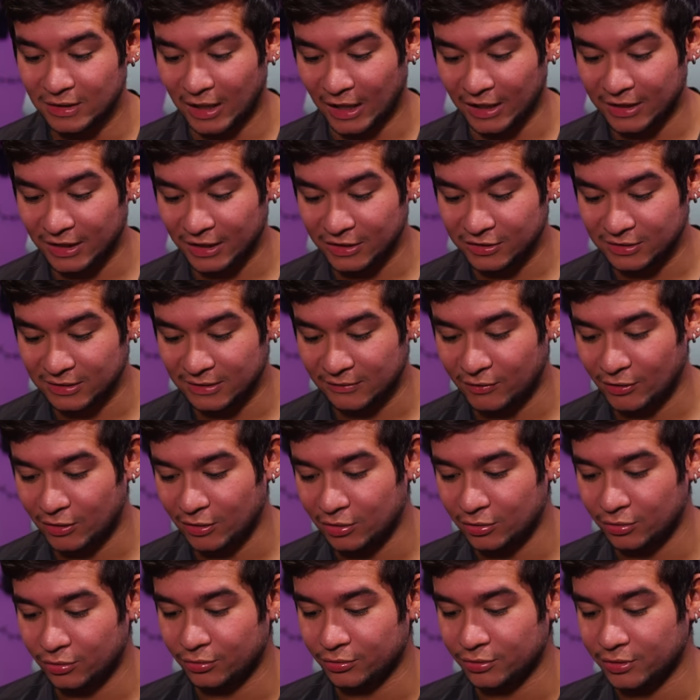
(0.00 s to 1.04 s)
I could actually give y'all a
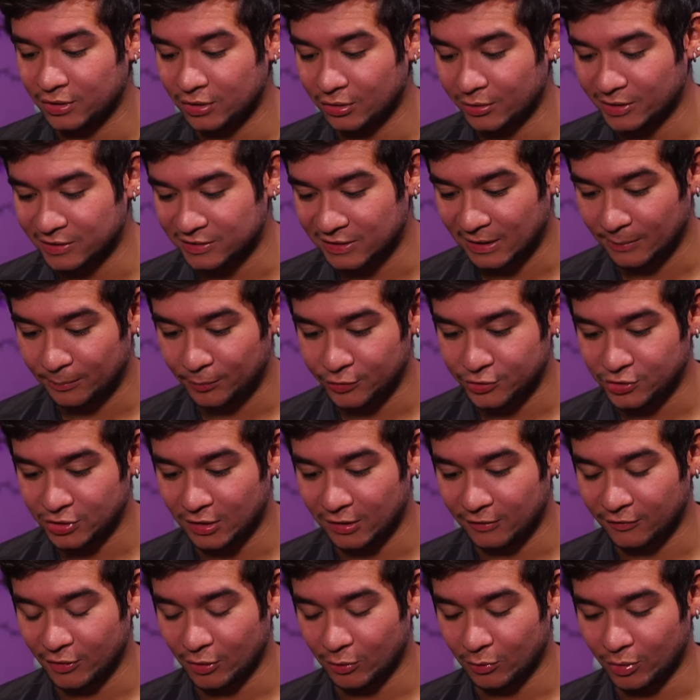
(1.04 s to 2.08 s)
little, you know, example shot
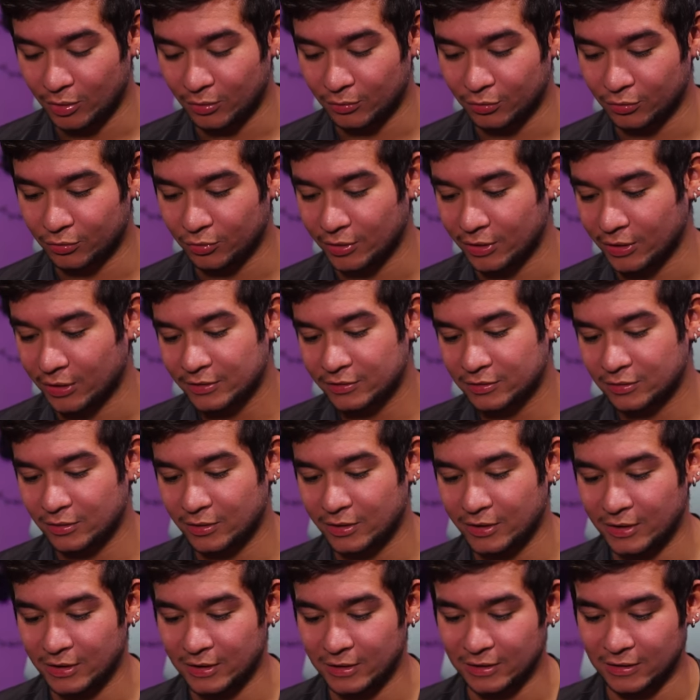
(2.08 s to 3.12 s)
if y'all want real quick. Let's go
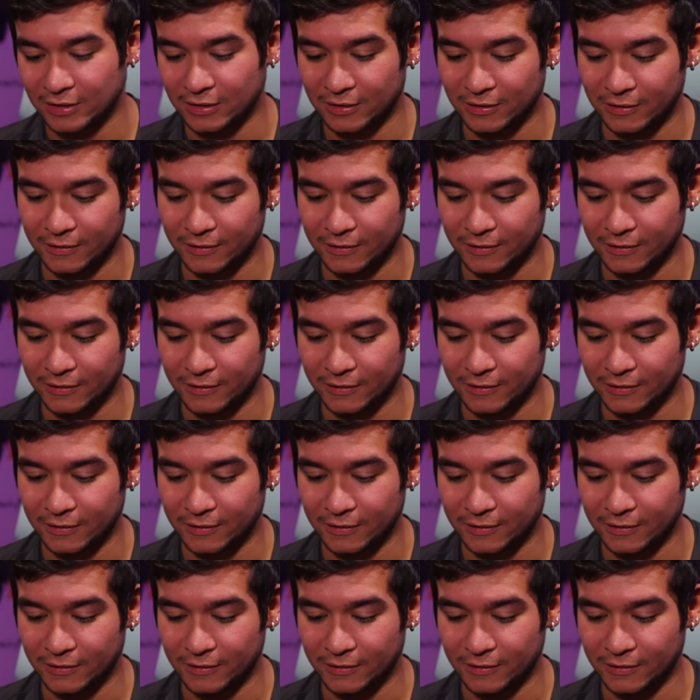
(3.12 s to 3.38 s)
ahead and